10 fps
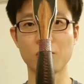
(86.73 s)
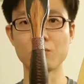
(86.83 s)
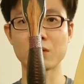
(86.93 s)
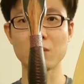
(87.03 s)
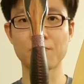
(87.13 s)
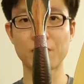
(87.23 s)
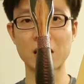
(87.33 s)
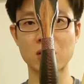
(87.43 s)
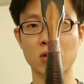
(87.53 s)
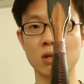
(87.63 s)
mostly
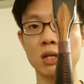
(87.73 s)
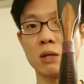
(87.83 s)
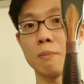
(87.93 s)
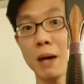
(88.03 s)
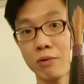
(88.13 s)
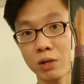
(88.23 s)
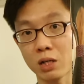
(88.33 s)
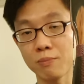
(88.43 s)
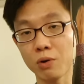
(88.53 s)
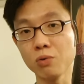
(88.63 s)
based on the
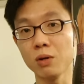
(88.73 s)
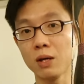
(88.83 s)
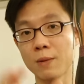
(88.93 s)
Mariner bow,